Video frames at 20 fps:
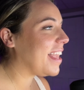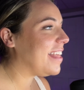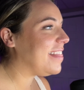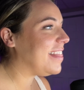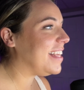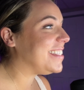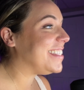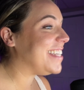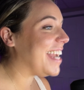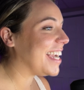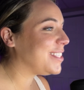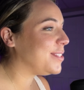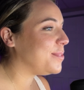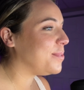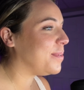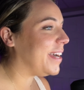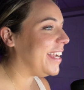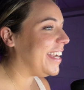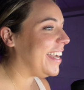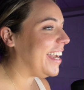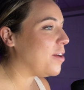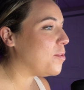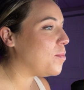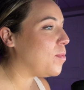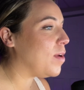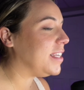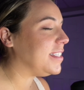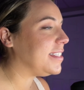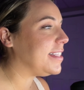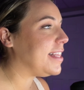This next one
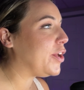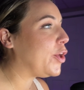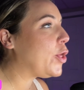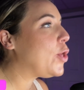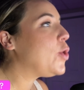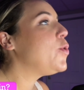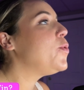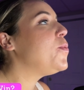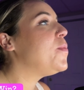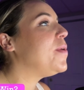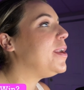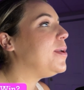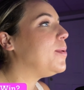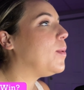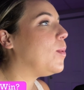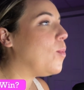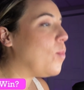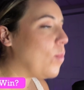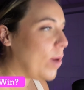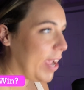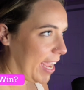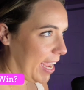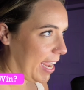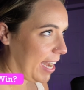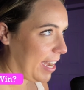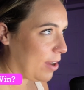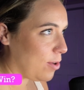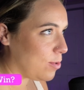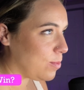was the Who Would Win.